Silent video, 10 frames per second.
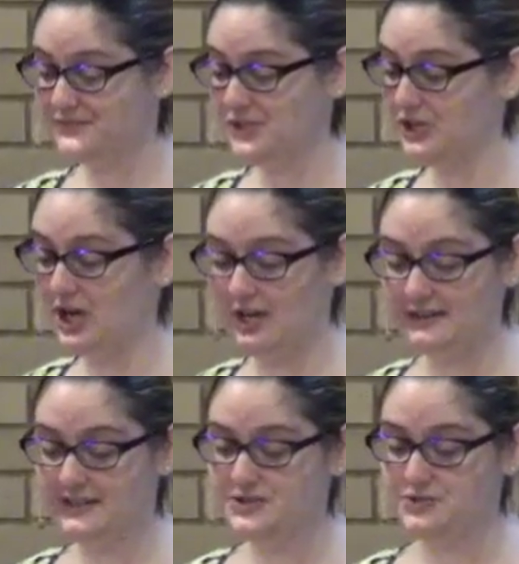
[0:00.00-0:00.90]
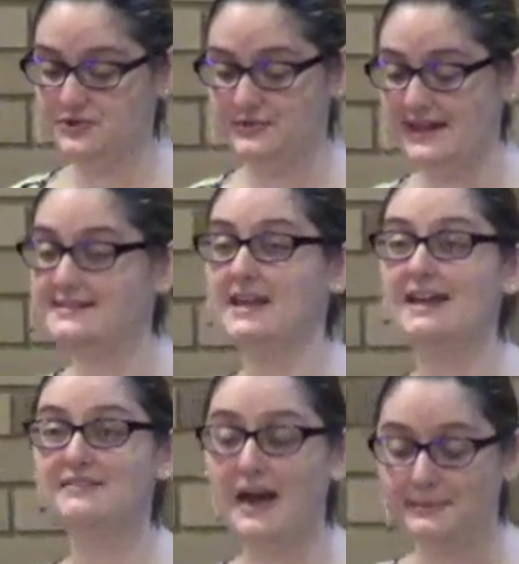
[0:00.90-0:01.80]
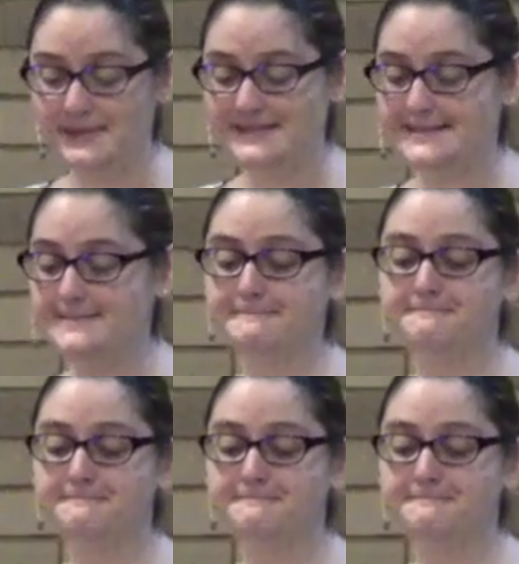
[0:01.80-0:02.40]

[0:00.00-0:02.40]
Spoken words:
during college as life happened